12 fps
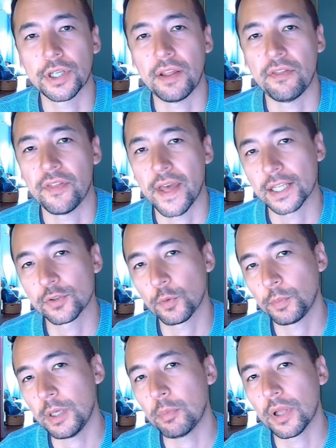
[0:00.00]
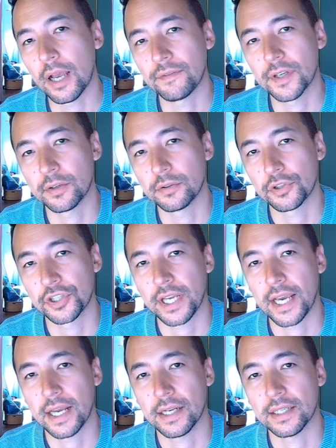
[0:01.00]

And that's what people have to understand,